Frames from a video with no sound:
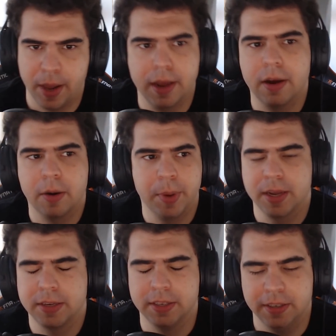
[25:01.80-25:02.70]
playing our
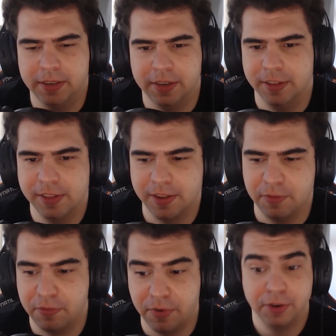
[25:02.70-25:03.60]
picks and
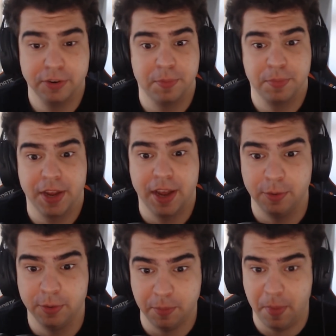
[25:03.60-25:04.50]
figure something
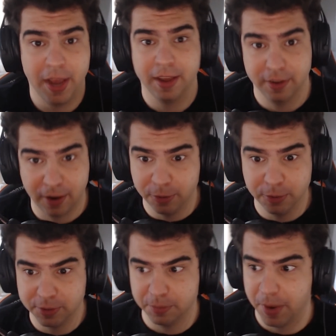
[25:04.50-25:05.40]
out to make it close,